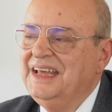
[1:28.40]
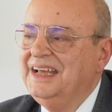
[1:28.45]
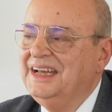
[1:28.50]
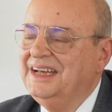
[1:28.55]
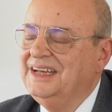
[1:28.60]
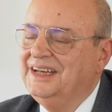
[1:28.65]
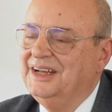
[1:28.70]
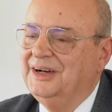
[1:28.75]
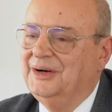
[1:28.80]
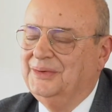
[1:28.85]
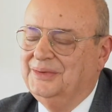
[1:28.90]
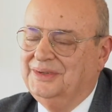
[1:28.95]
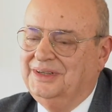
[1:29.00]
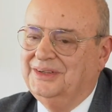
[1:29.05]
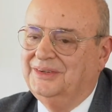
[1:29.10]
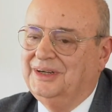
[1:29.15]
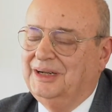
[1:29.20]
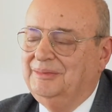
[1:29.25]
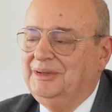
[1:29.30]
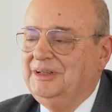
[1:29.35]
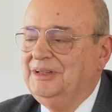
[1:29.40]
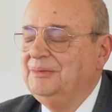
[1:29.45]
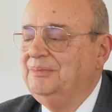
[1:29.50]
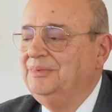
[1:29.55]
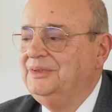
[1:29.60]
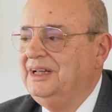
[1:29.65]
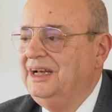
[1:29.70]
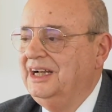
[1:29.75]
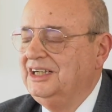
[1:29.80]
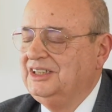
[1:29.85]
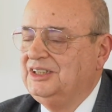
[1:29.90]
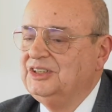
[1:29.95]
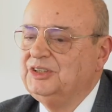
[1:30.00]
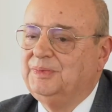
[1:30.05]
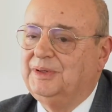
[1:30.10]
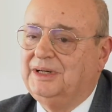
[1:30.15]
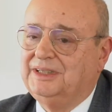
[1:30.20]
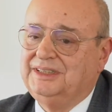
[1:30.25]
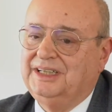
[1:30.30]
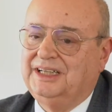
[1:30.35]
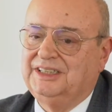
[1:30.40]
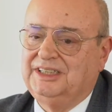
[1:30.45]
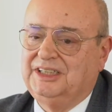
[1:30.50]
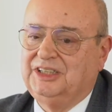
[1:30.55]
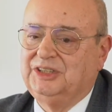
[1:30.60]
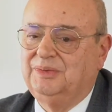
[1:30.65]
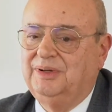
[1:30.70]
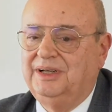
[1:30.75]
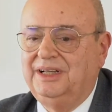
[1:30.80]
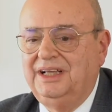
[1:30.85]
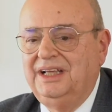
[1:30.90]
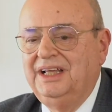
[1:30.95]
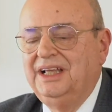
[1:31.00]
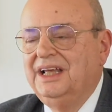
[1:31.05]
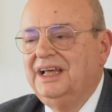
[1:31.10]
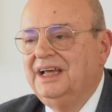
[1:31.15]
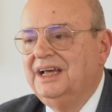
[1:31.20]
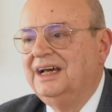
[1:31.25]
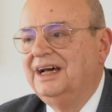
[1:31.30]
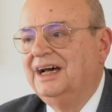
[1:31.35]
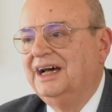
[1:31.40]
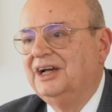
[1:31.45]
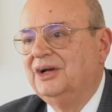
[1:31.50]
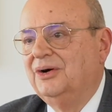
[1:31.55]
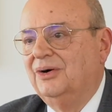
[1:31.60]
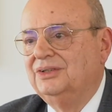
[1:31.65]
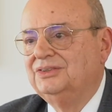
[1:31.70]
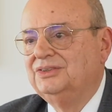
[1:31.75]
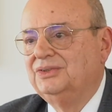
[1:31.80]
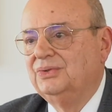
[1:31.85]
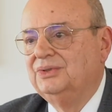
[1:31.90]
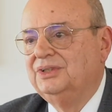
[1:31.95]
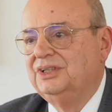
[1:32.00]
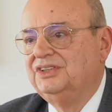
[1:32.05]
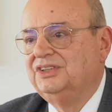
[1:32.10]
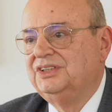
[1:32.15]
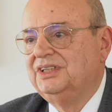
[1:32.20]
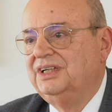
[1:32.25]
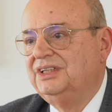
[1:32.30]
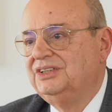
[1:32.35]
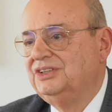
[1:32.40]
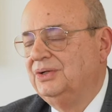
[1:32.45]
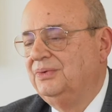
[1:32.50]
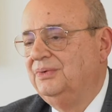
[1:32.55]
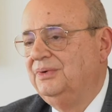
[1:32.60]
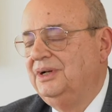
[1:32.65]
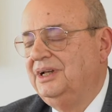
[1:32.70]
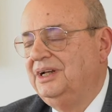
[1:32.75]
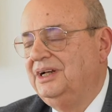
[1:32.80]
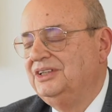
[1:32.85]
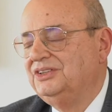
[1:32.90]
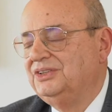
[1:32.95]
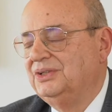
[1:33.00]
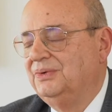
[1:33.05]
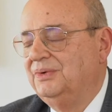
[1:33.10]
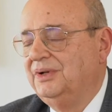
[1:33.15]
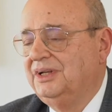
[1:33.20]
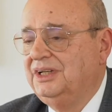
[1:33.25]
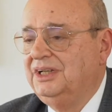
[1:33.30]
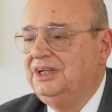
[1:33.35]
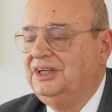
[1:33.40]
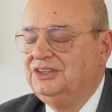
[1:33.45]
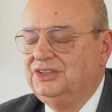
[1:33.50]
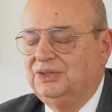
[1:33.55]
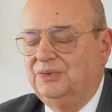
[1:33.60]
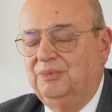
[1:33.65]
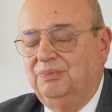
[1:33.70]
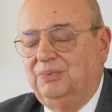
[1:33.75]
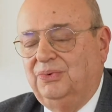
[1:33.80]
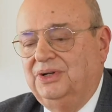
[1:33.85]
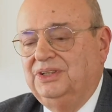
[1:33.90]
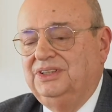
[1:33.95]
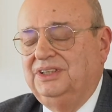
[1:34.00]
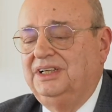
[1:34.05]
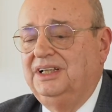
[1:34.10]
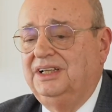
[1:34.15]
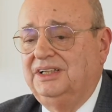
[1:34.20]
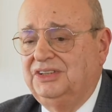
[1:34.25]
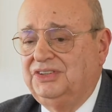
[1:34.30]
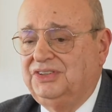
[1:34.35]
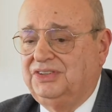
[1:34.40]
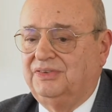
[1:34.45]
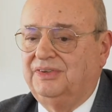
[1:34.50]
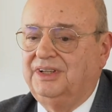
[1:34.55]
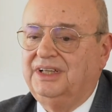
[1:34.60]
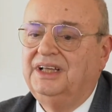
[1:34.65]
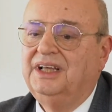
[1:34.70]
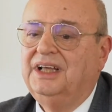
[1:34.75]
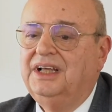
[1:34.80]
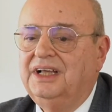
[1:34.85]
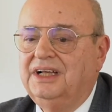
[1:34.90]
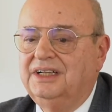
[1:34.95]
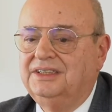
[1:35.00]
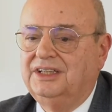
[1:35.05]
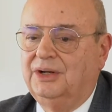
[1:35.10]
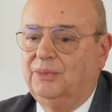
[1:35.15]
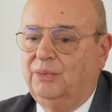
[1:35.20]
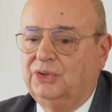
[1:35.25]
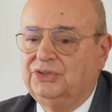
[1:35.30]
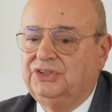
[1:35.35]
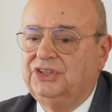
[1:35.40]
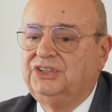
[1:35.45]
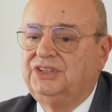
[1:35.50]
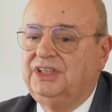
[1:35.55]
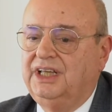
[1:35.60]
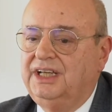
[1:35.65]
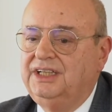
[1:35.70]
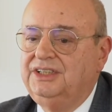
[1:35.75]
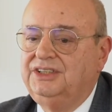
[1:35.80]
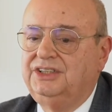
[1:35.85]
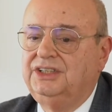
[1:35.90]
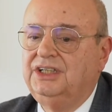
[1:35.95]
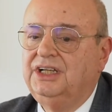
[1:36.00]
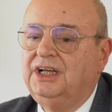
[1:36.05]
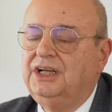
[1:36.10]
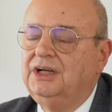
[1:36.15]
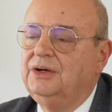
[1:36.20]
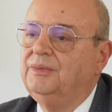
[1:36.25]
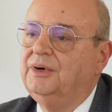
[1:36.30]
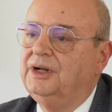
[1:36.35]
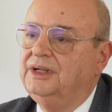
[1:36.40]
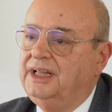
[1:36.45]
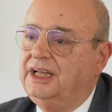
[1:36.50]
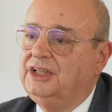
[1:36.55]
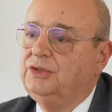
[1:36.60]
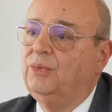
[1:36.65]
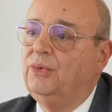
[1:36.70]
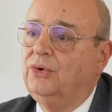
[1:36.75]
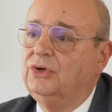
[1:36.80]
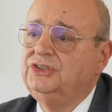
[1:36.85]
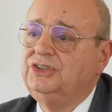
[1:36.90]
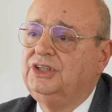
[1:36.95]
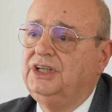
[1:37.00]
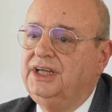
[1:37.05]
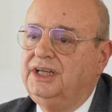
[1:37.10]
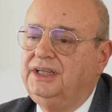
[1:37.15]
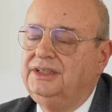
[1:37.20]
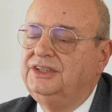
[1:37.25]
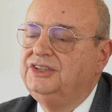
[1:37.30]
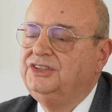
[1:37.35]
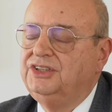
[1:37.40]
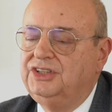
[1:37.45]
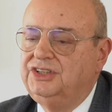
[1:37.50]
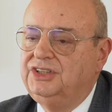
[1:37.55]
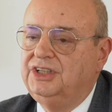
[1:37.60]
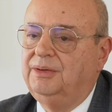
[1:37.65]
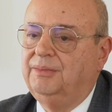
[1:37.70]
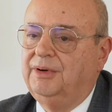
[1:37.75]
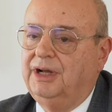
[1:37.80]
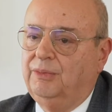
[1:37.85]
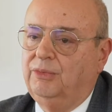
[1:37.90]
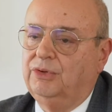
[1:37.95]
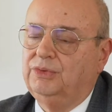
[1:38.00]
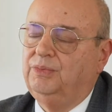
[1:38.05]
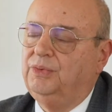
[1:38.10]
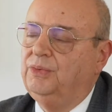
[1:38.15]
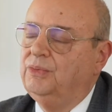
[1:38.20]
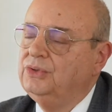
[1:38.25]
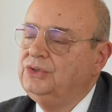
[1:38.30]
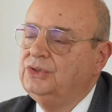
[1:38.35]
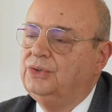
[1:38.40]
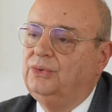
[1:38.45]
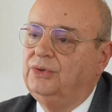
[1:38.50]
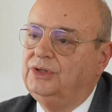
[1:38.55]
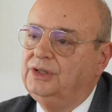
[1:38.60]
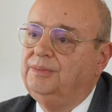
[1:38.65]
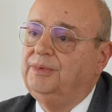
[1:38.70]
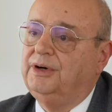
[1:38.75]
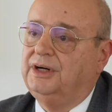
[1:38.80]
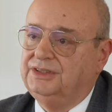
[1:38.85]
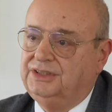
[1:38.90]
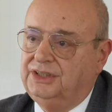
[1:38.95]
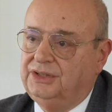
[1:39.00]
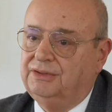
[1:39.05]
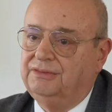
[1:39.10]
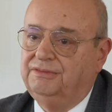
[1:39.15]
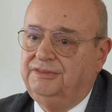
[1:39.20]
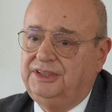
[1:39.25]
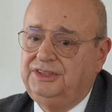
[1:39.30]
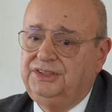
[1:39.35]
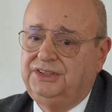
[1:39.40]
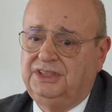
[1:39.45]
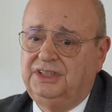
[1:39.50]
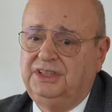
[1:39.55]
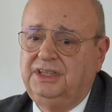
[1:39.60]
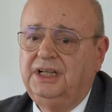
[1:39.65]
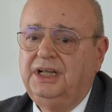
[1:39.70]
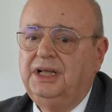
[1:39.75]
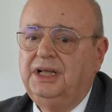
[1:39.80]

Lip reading: No. I mean, the Nationalist Party has actually gone through this in its own political history. There was a stage where that was a decision by what we would call the party convention,